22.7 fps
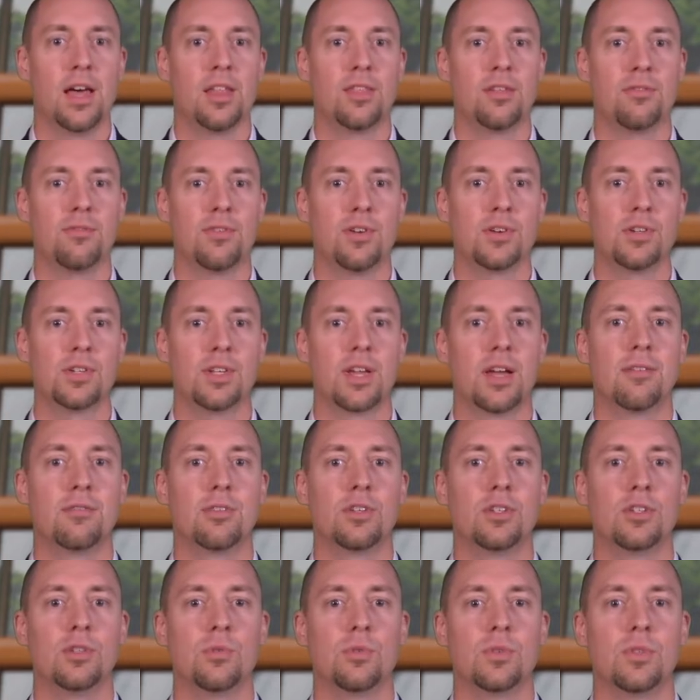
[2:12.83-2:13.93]
The first
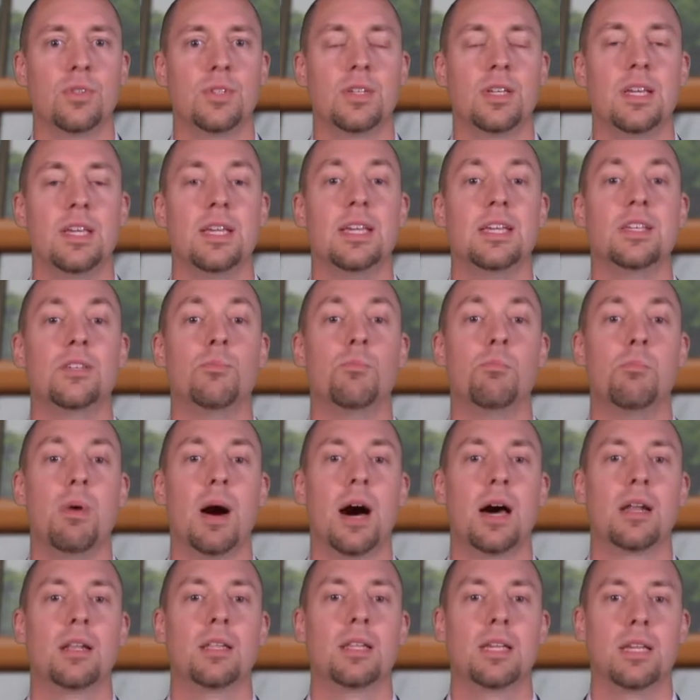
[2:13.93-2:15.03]
coverage you will see is
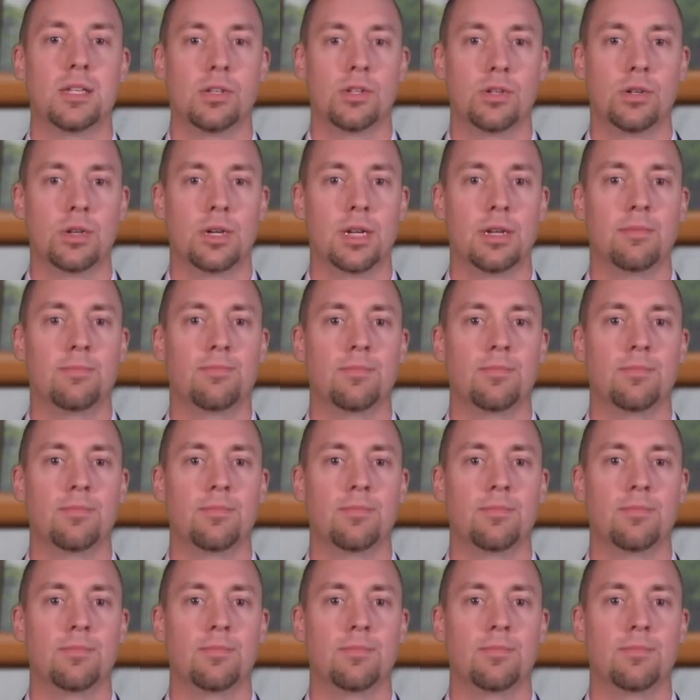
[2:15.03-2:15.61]
bodily injury.